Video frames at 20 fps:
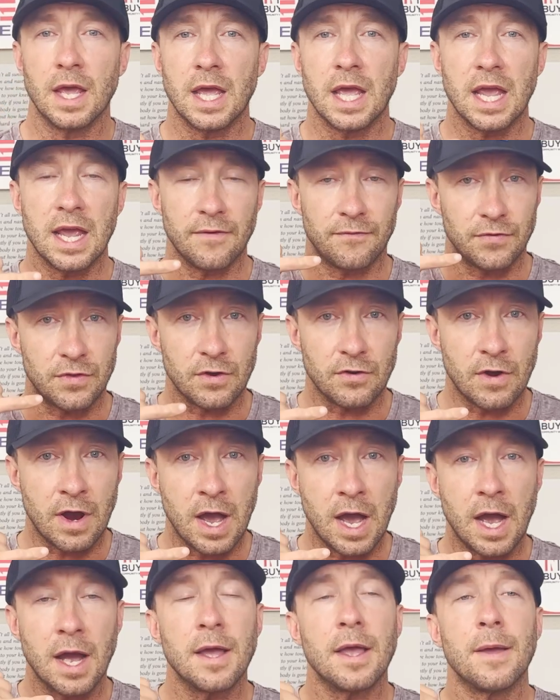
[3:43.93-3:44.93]
If there
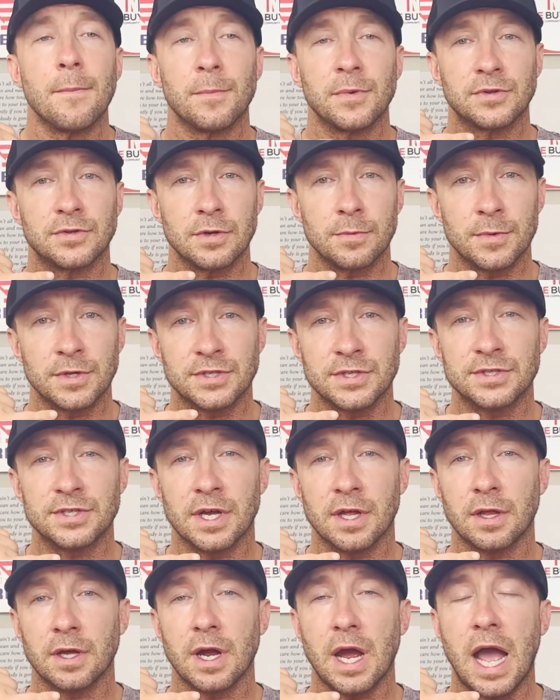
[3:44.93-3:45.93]
are, Mr. and Mrs.
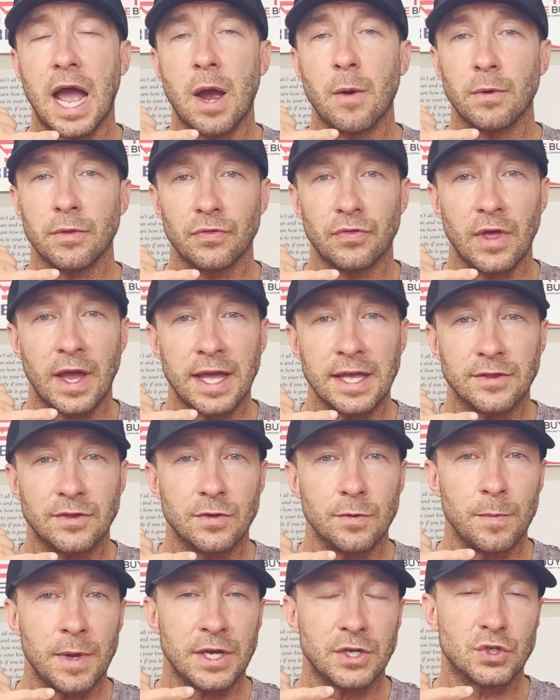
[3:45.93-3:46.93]
Seller, I would like
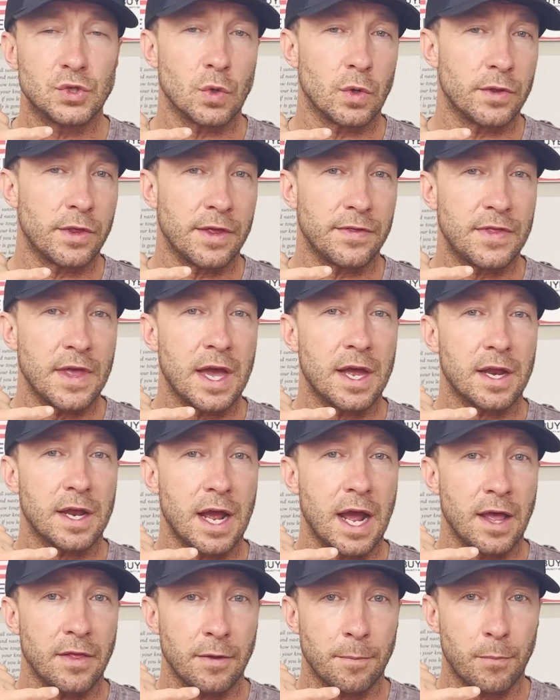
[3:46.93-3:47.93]
to make sure that that
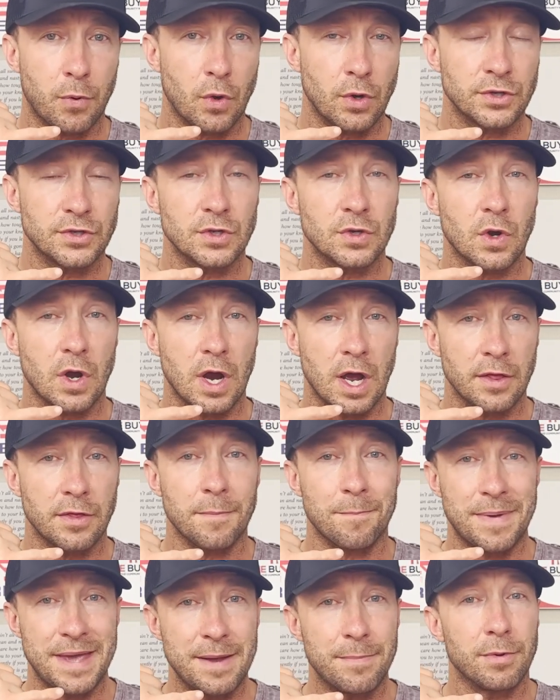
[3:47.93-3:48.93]
other person or other
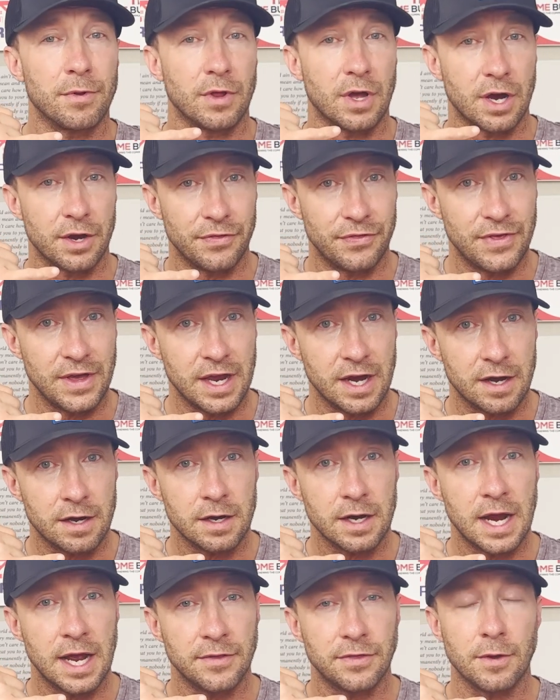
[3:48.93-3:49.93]
people are there
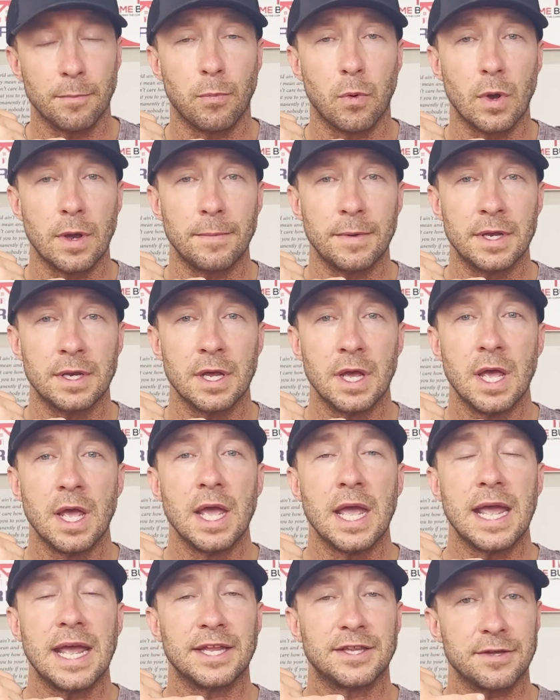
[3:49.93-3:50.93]
at the appointment.
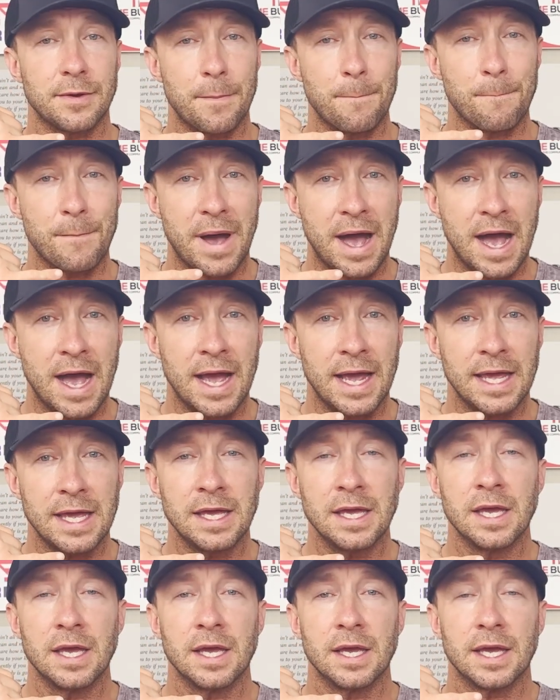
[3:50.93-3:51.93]
It's my
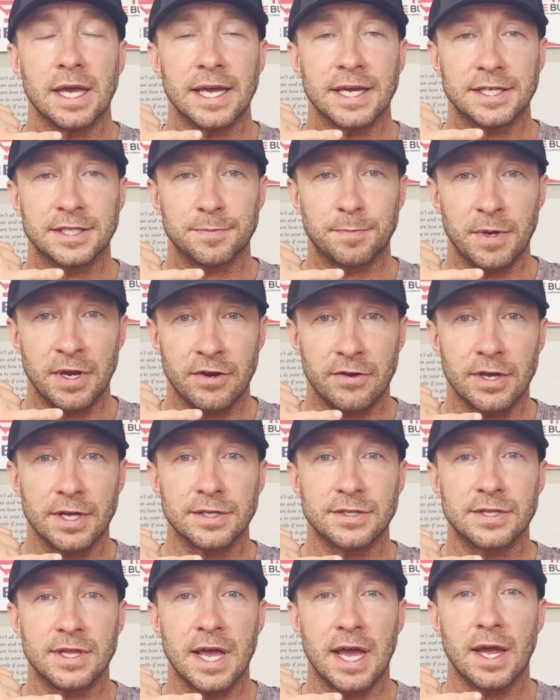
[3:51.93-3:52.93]

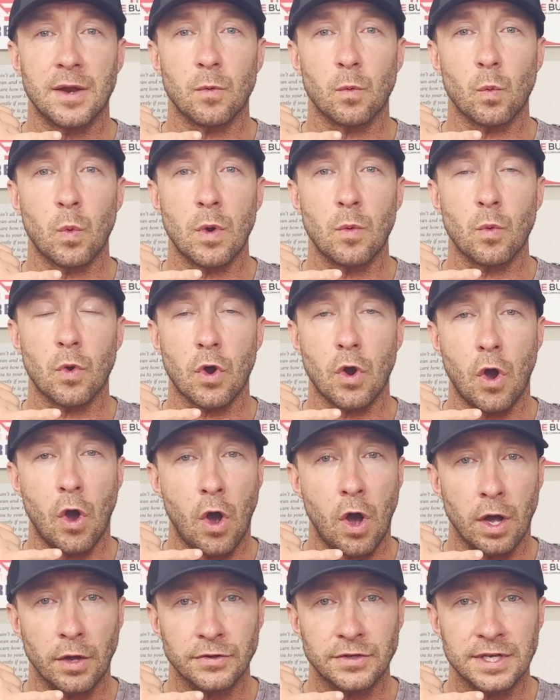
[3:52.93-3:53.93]
experience that when we're
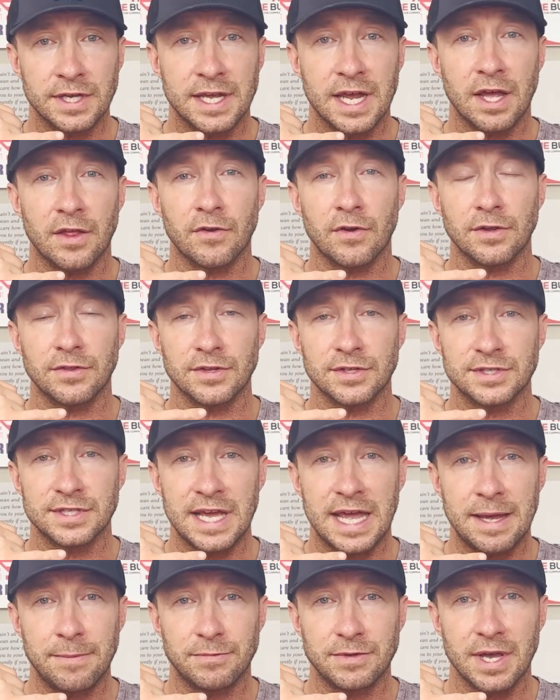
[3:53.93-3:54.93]
all together at the
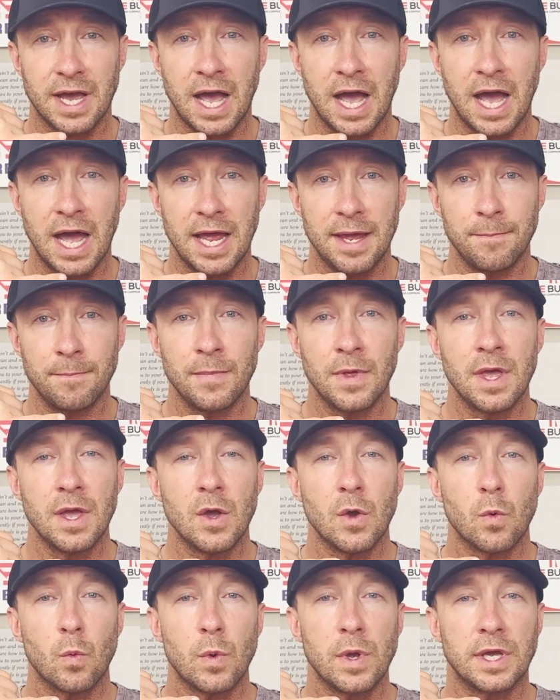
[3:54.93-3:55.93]
same time,
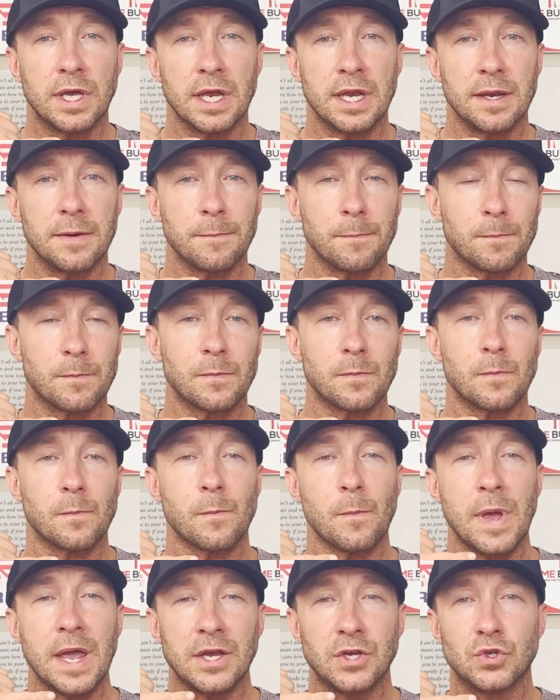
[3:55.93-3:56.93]
we can
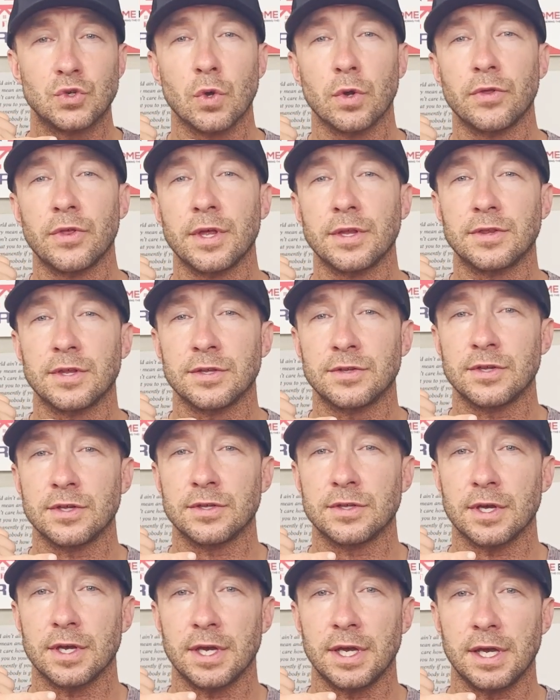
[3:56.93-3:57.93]
make sure that this
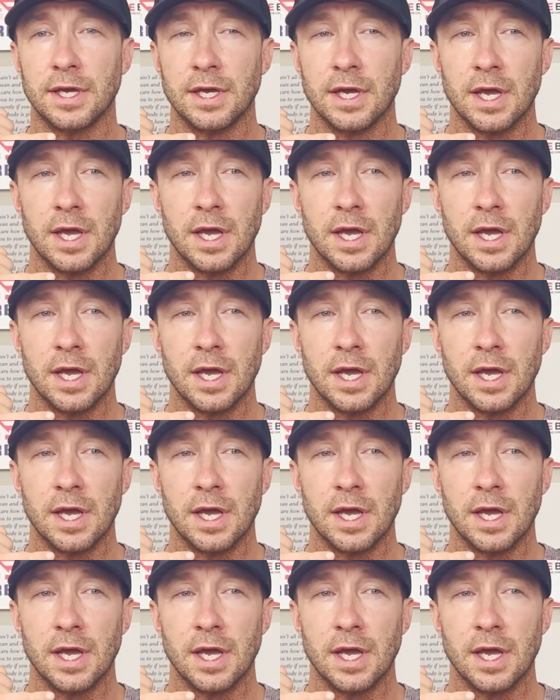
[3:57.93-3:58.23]
is a